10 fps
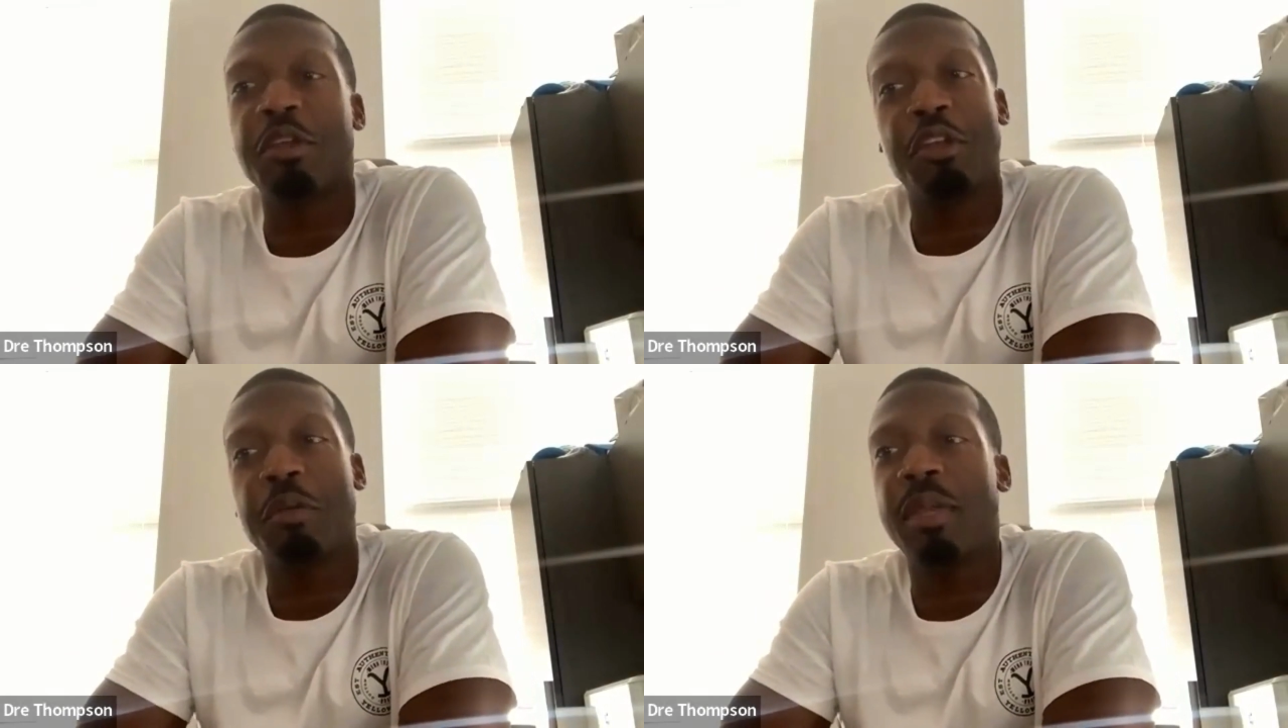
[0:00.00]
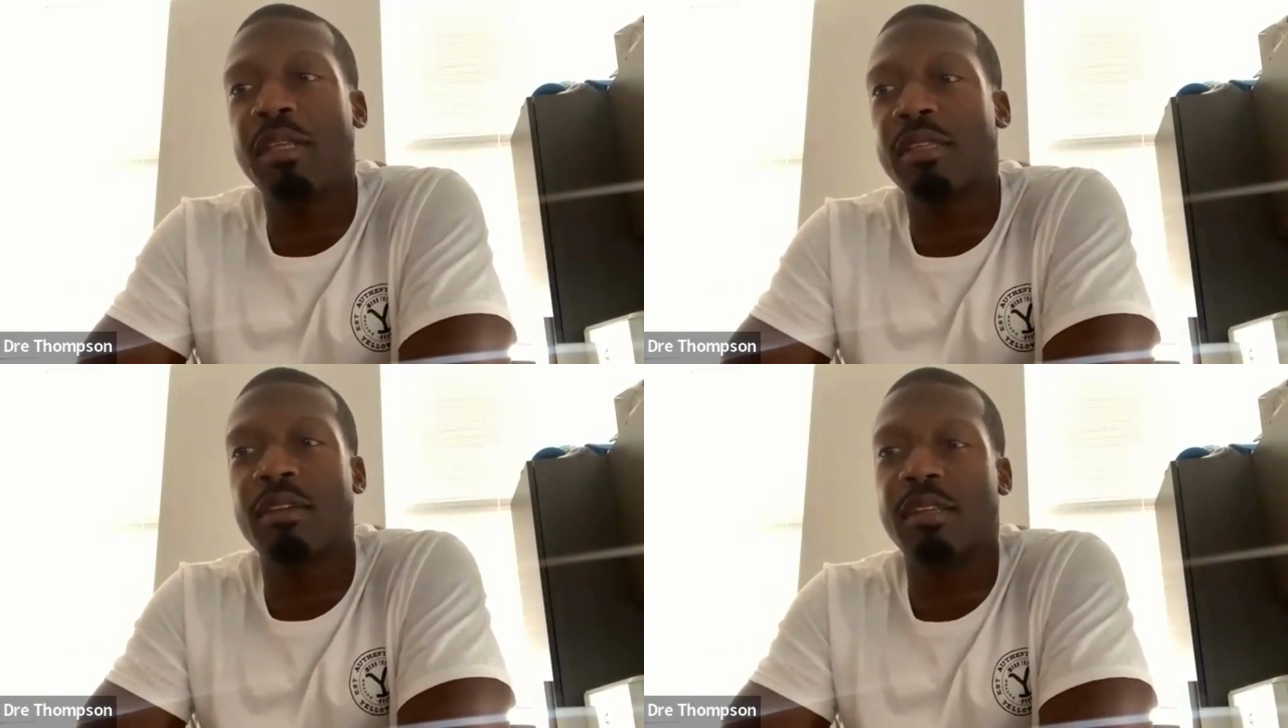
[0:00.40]
You know what I
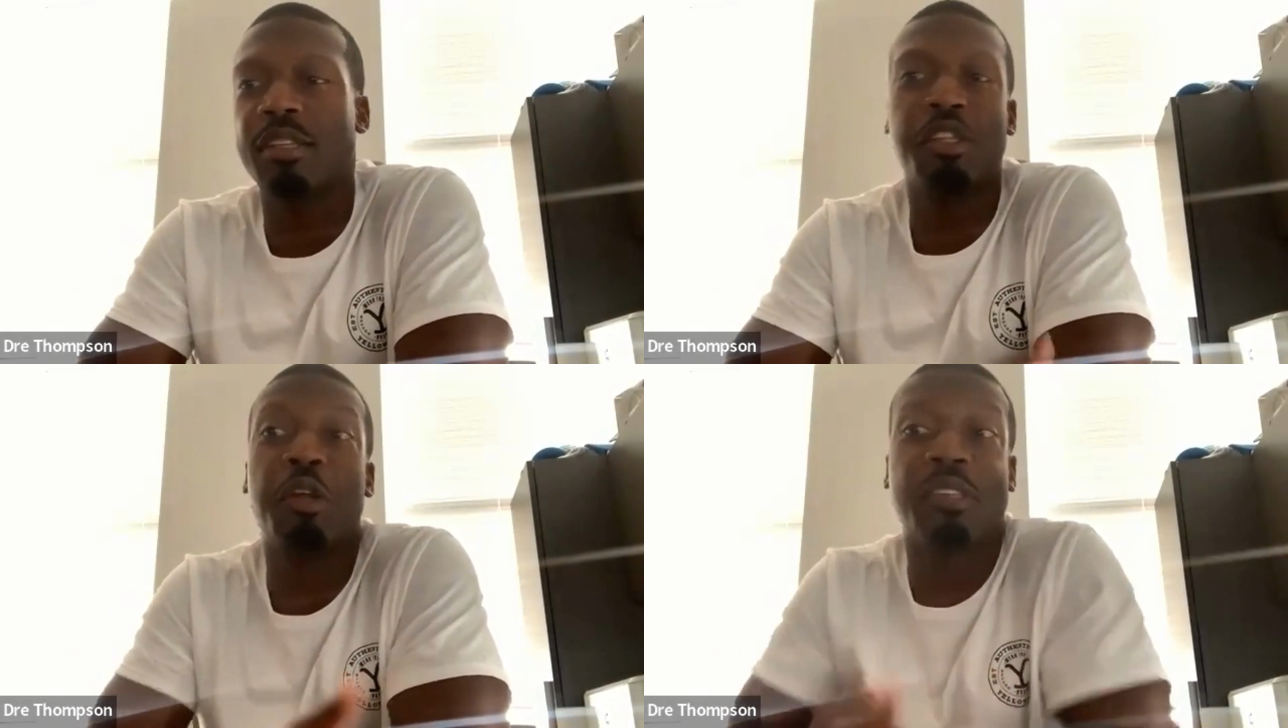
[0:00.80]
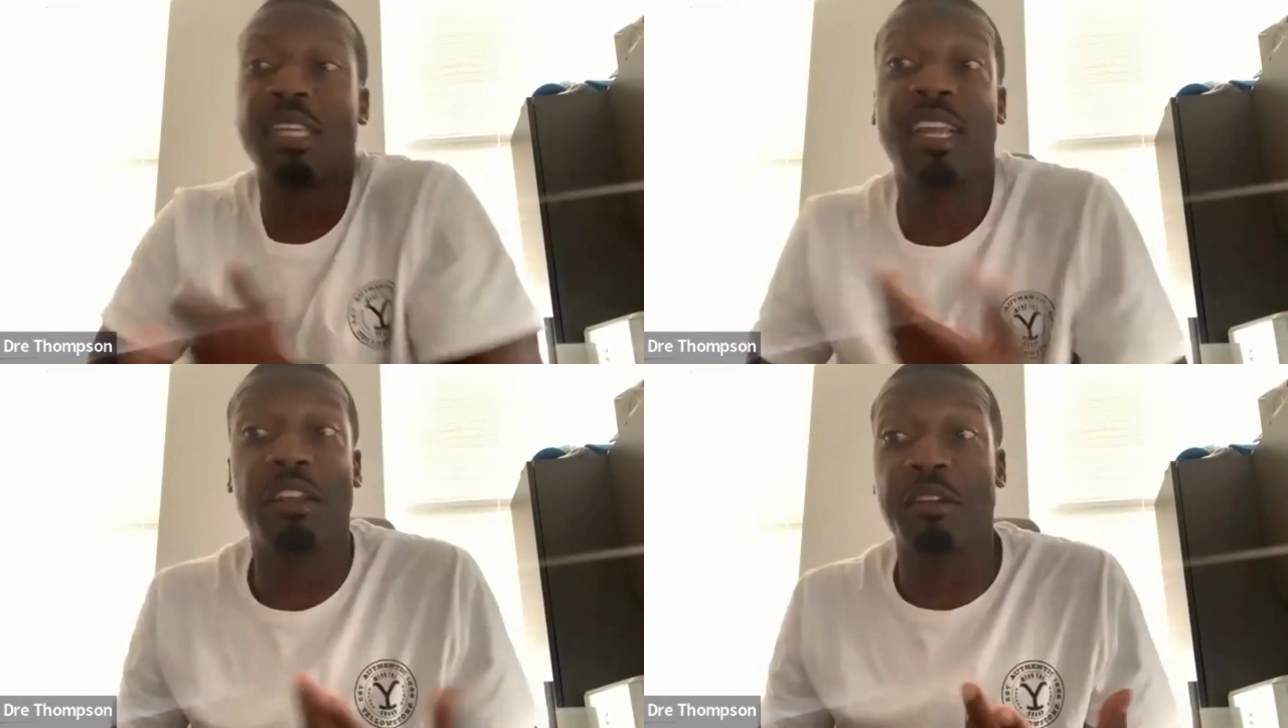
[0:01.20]
mean? So because you don't
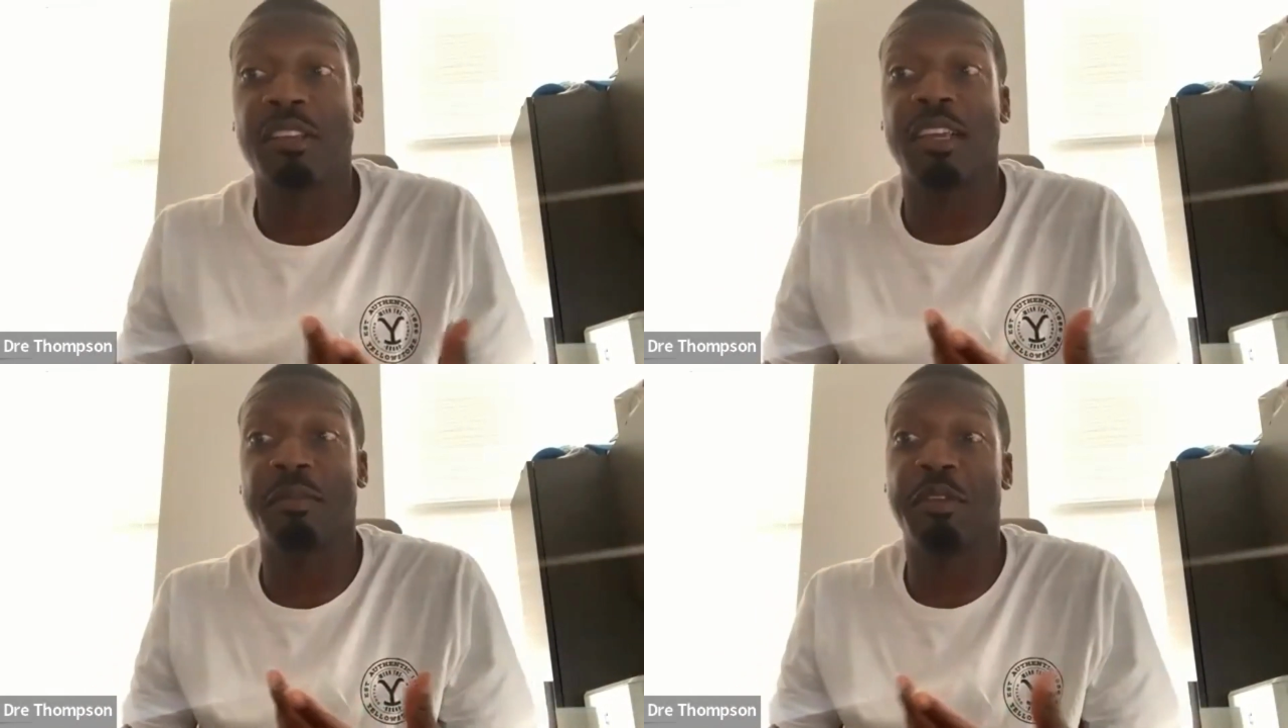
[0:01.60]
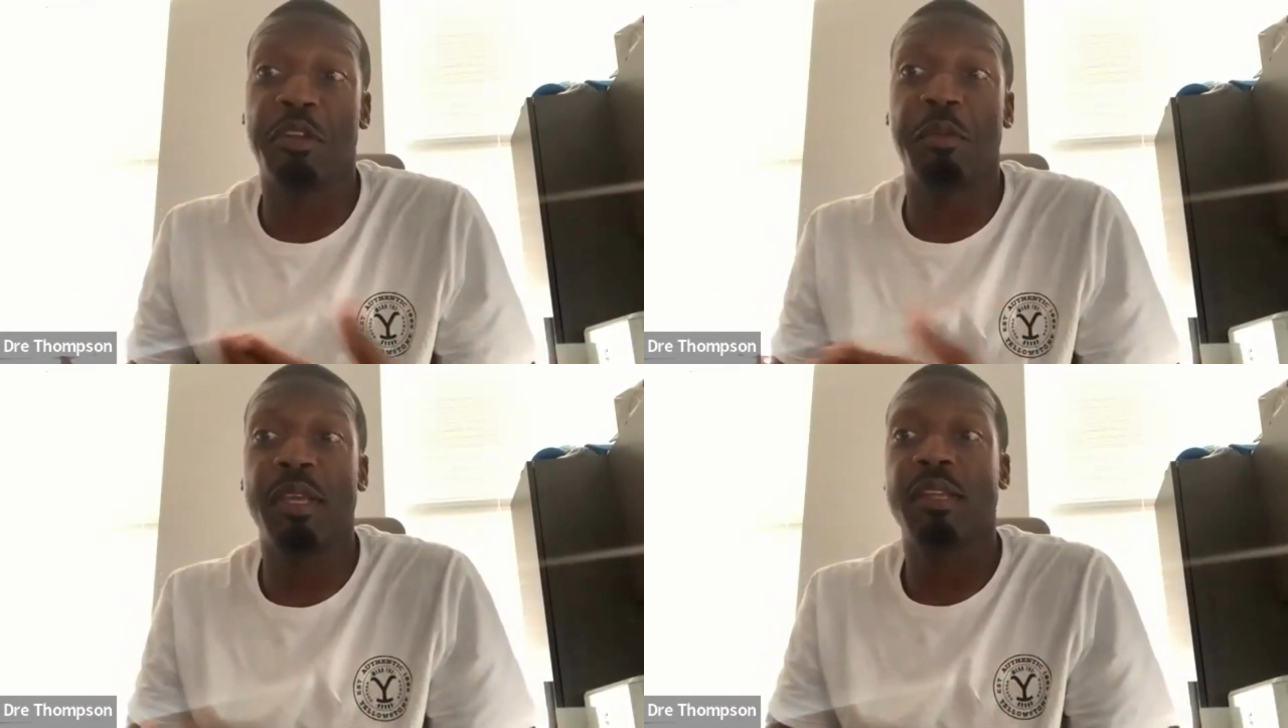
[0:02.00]
see that on the tape, you
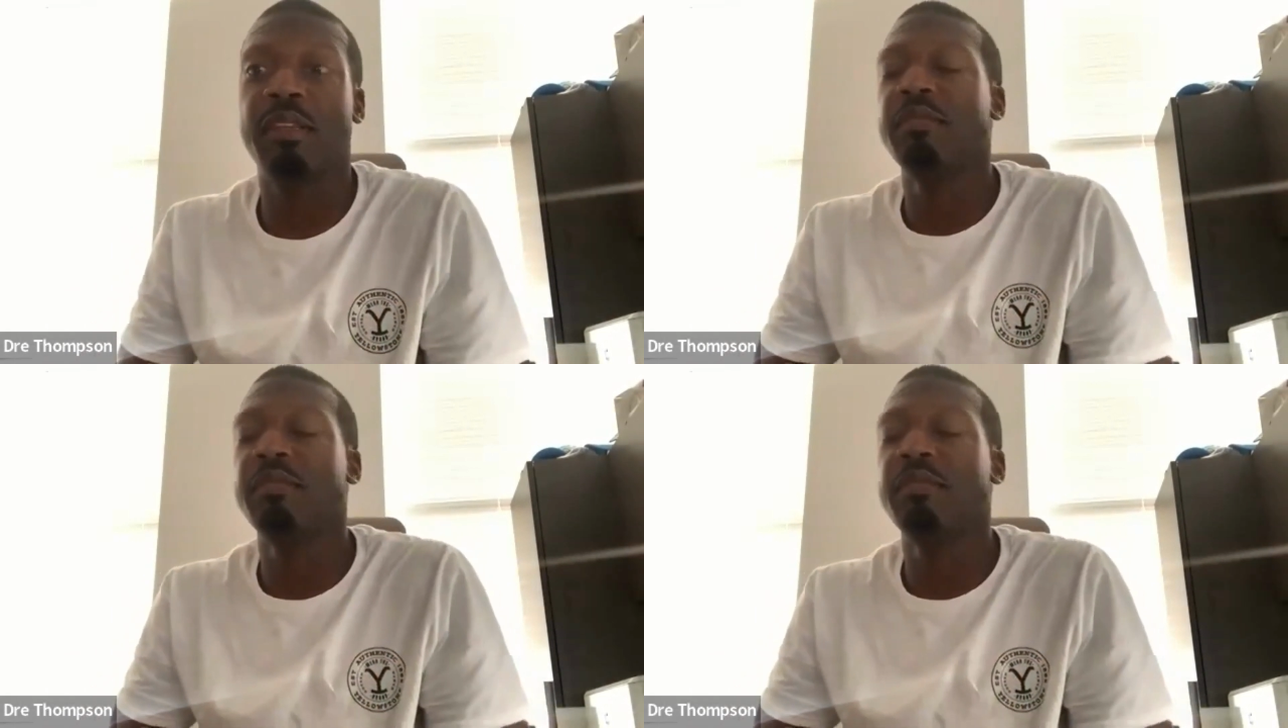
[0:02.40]
know what I